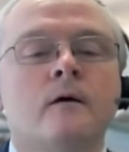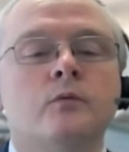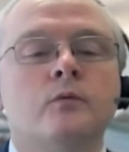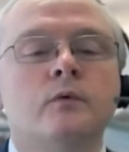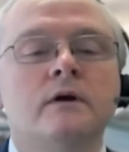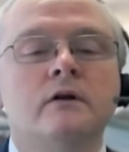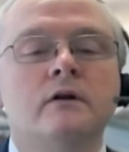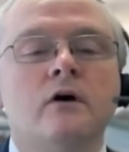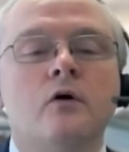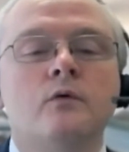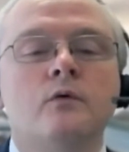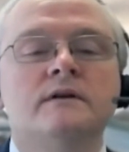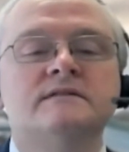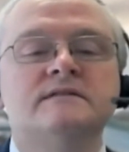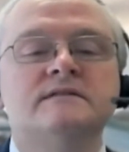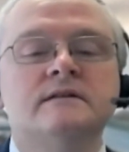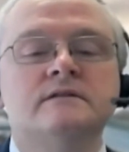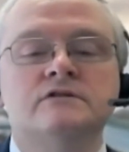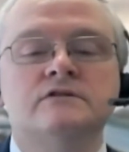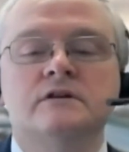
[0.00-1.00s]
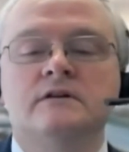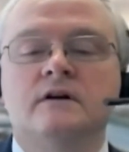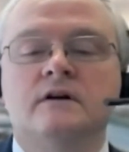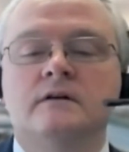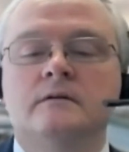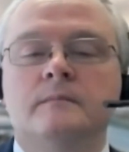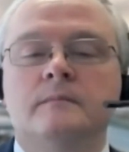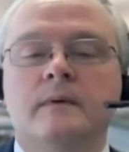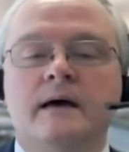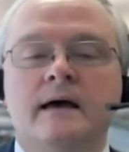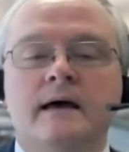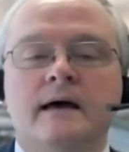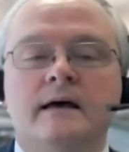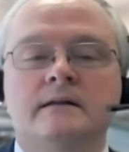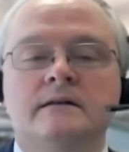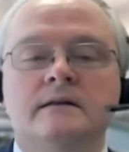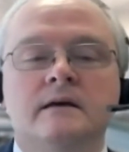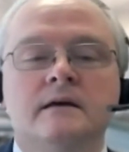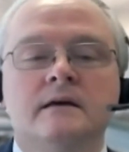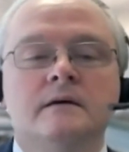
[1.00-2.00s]
We know it's in general
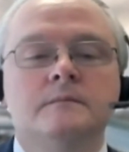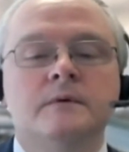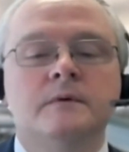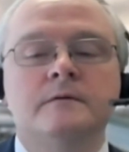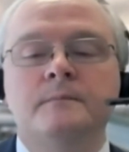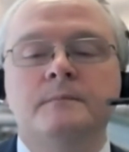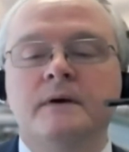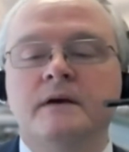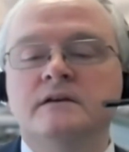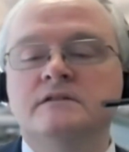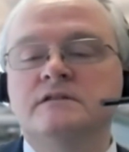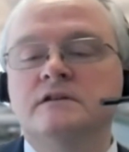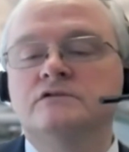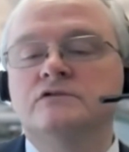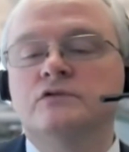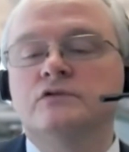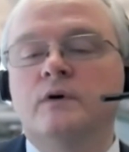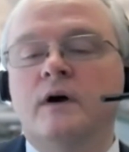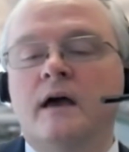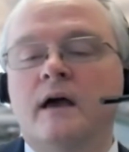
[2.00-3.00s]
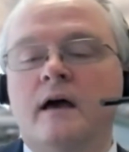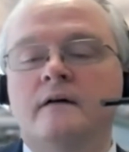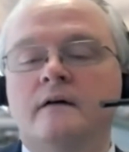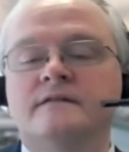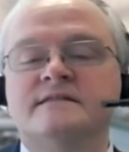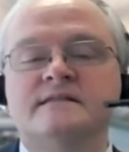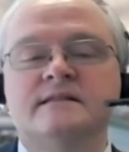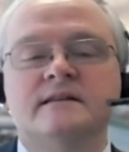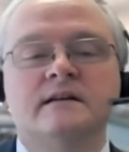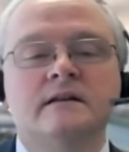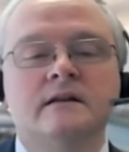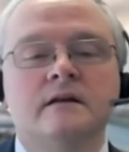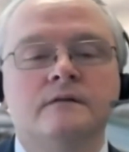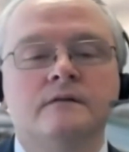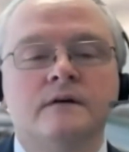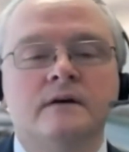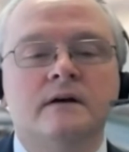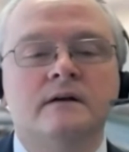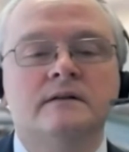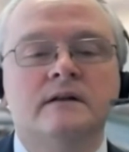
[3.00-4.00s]
bad, but patients who have
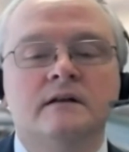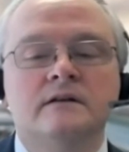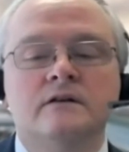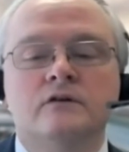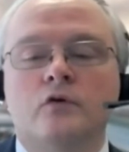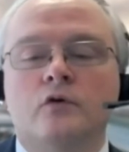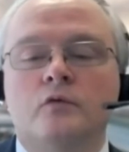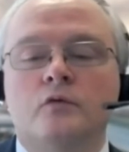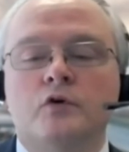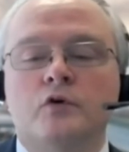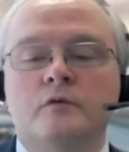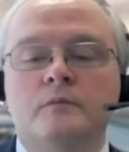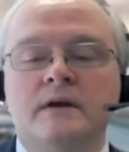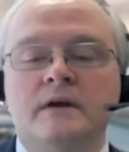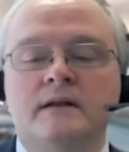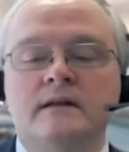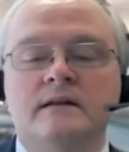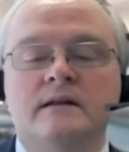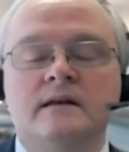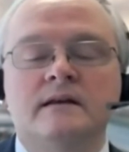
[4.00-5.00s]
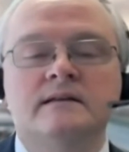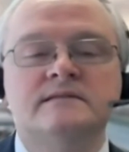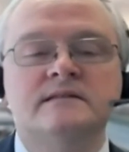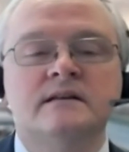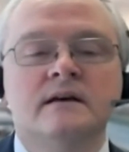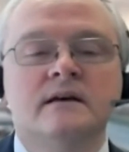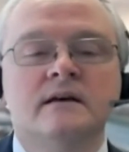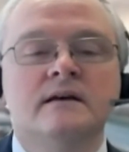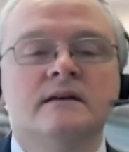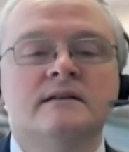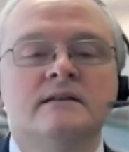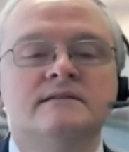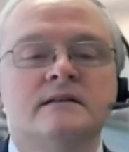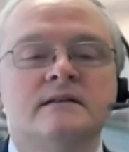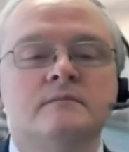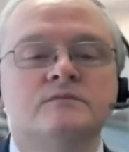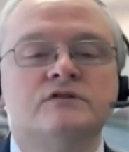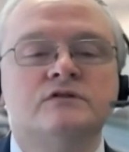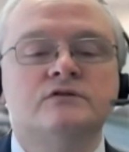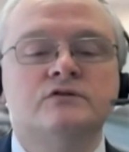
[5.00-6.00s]
significant other comorbidities
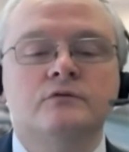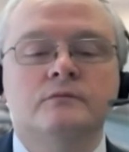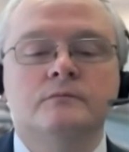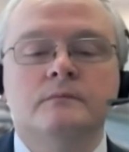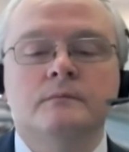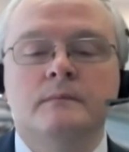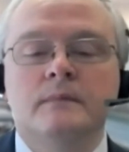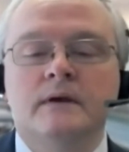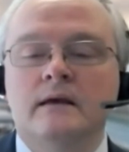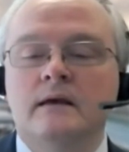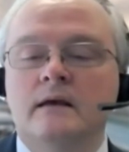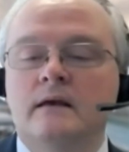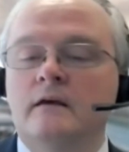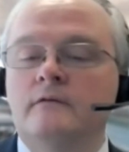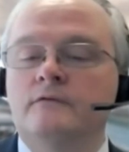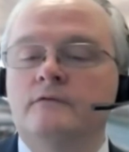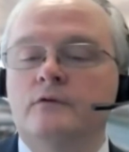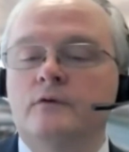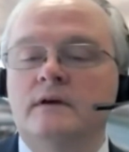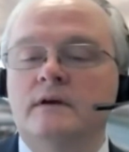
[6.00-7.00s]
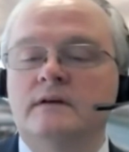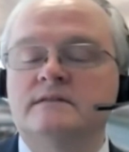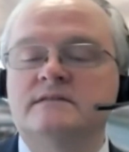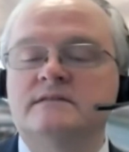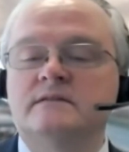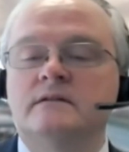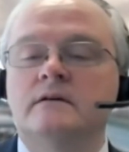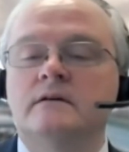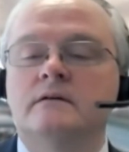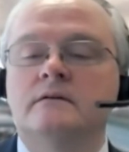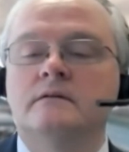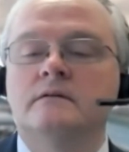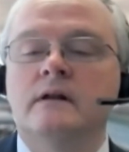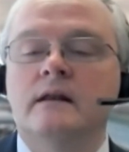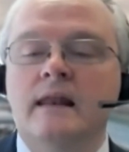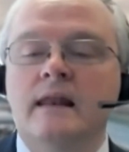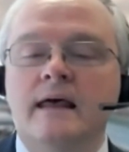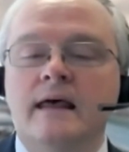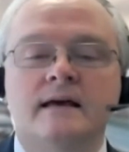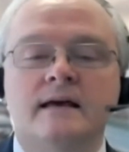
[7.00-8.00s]
seems to be influenced
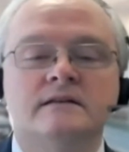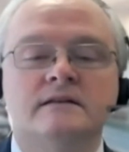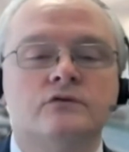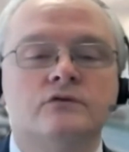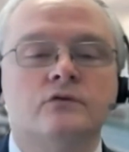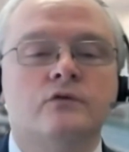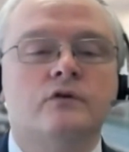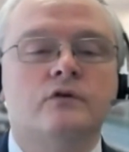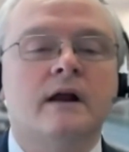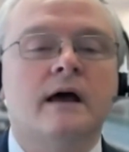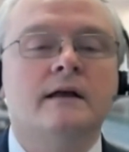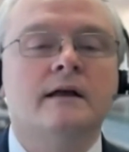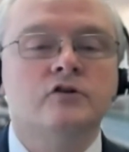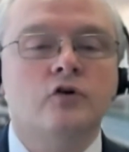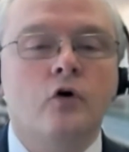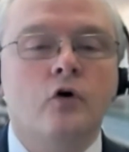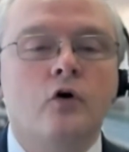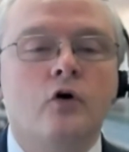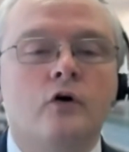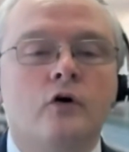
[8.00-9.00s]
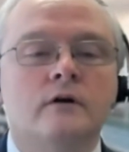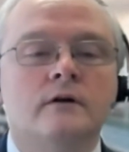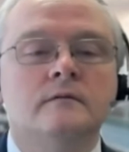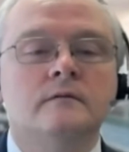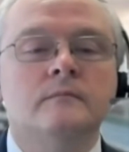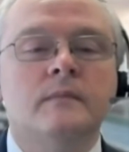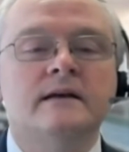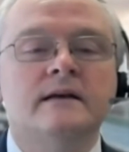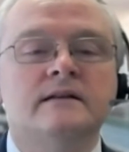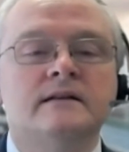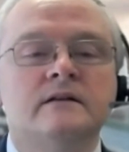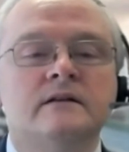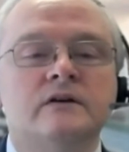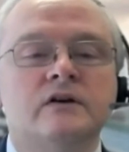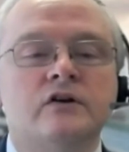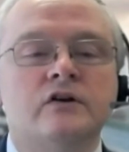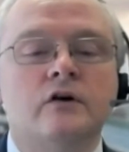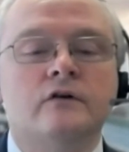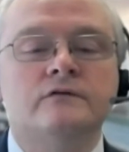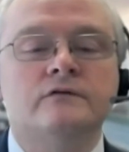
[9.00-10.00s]
less or at all by the
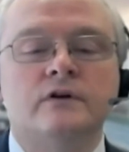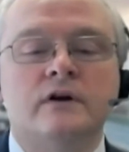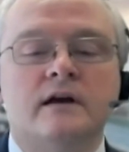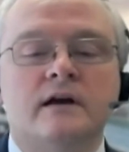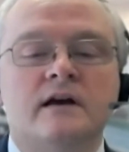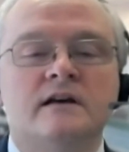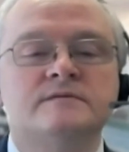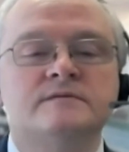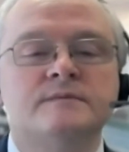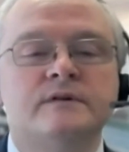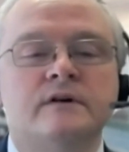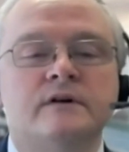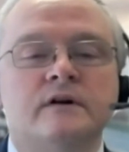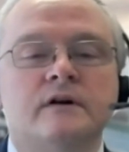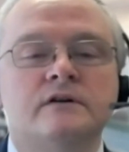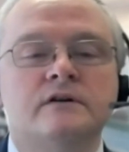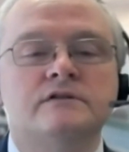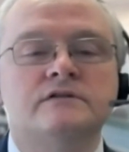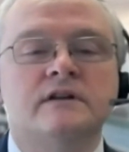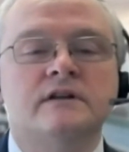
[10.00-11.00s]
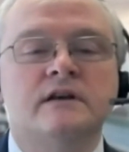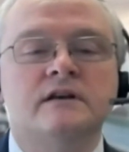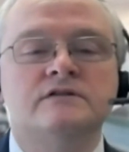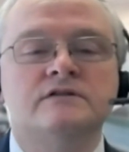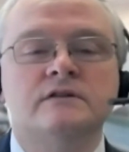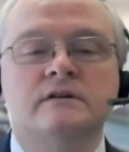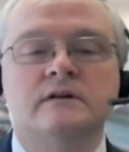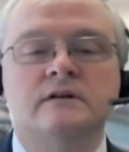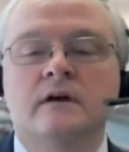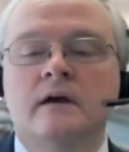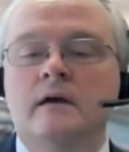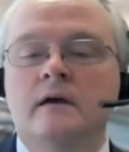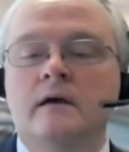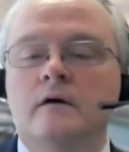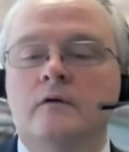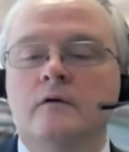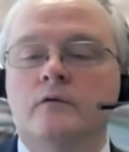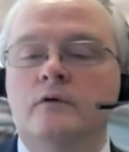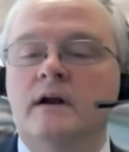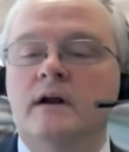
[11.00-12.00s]
degree of tricuspid regurgitation,
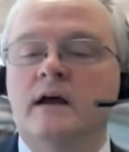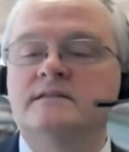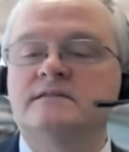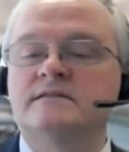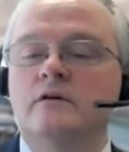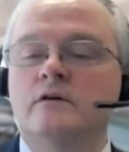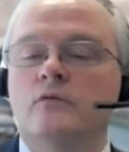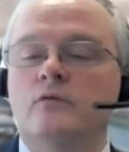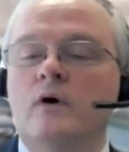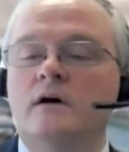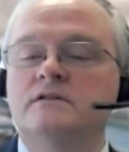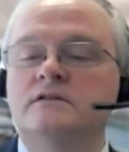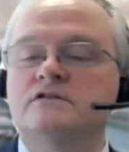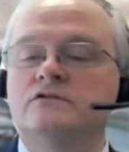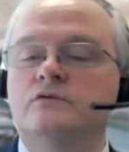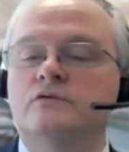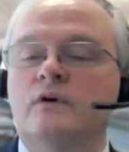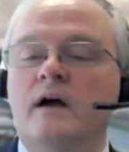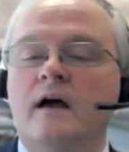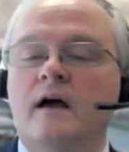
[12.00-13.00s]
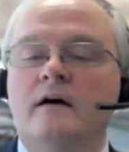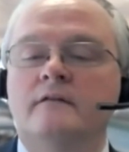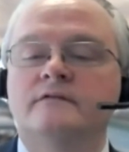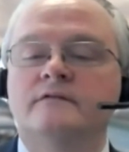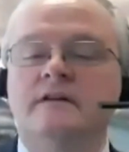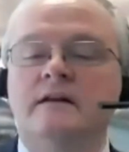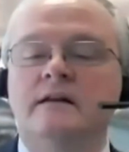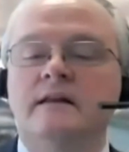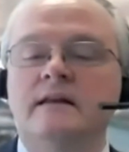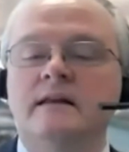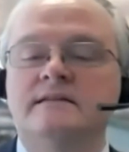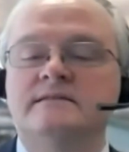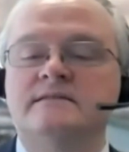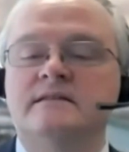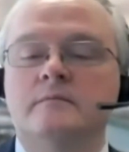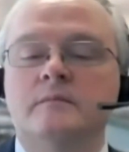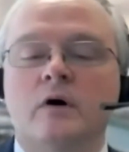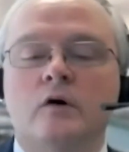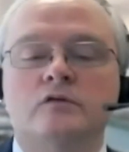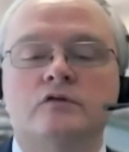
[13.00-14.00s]
whereas the ones who have the
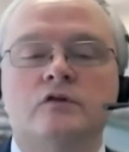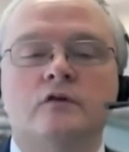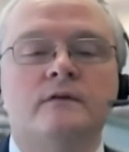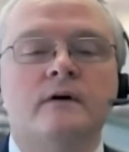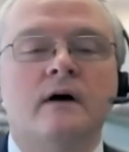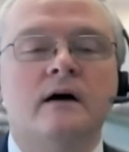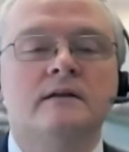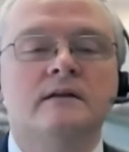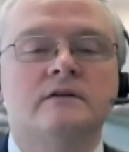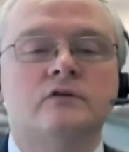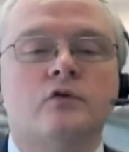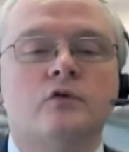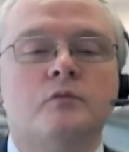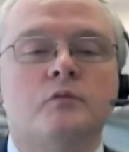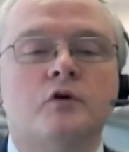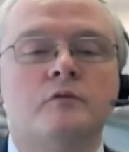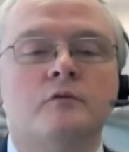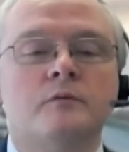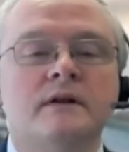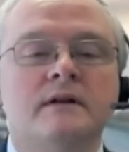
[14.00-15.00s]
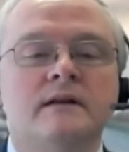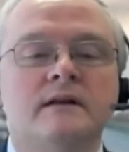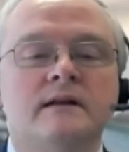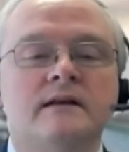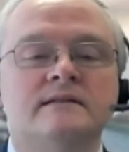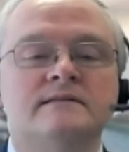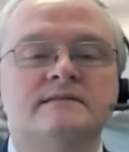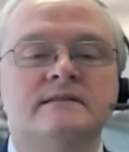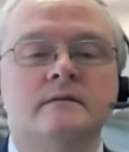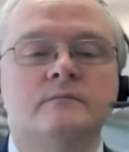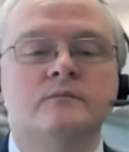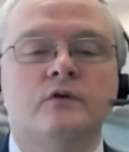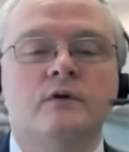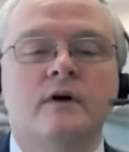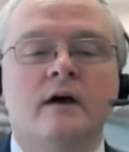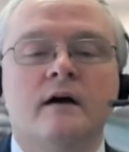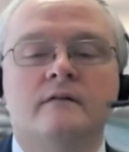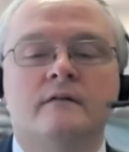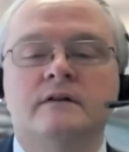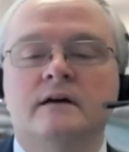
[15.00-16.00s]
least amount of other comorbidities seem to
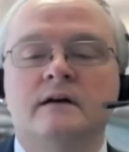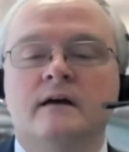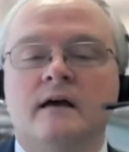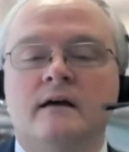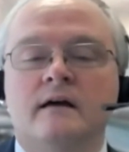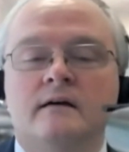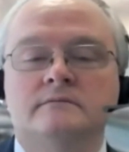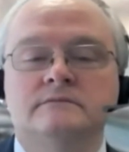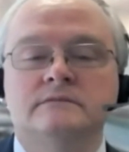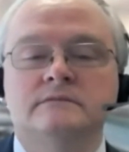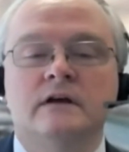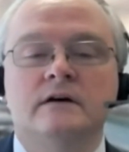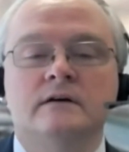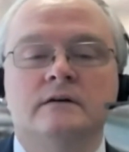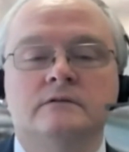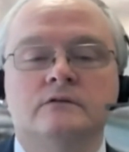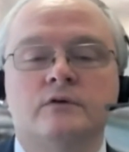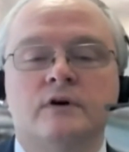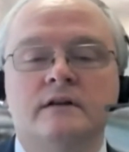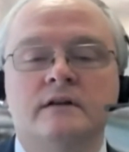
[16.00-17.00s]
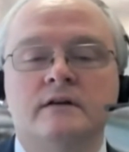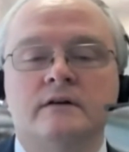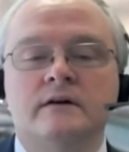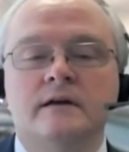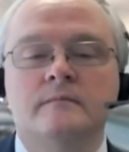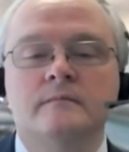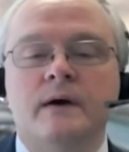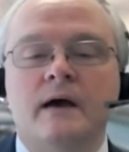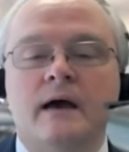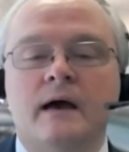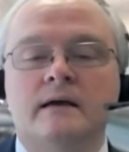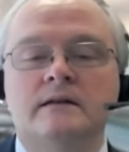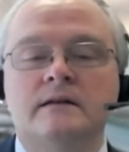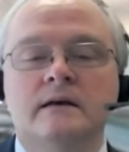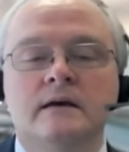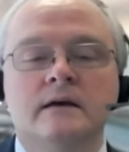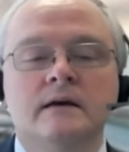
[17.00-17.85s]
have the, the greater impact.